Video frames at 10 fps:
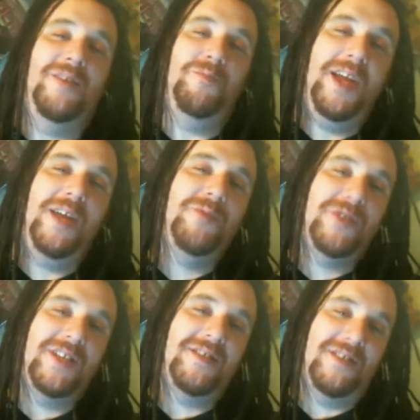names
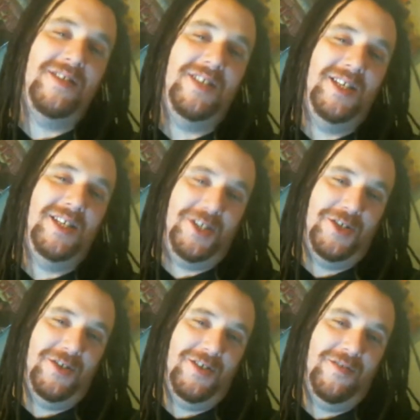that's in the
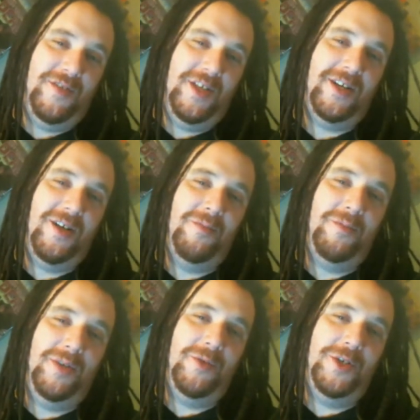initials of their
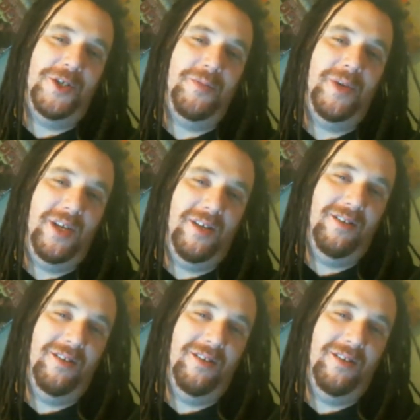company, which is Miguel.